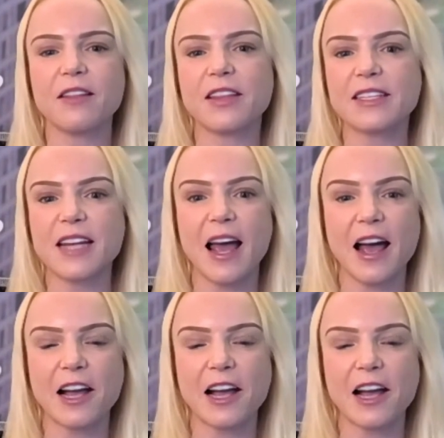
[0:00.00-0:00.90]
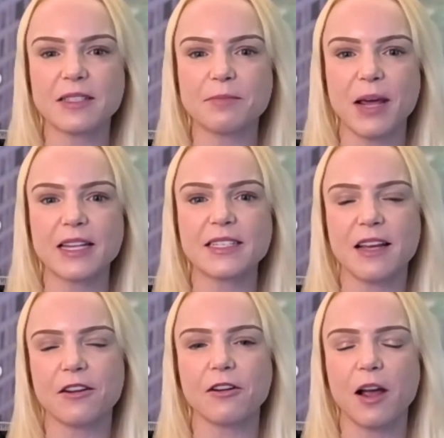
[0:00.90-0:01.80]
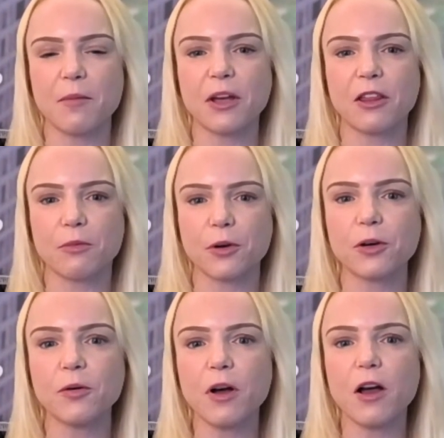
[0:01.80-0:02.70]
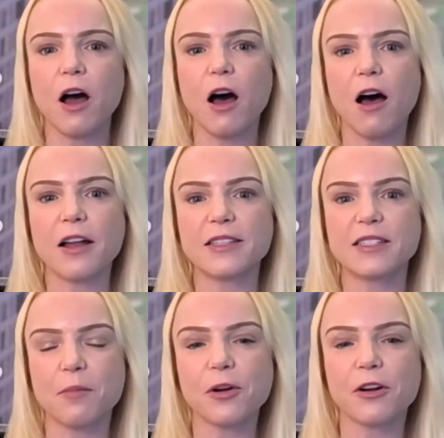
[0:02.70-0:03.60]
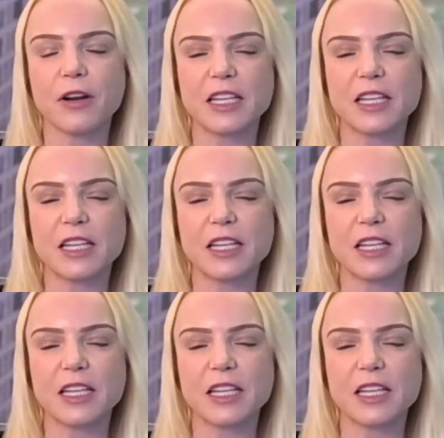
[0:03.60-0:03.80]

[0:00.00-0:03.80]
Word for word: the tax rebates that are coming through, on summer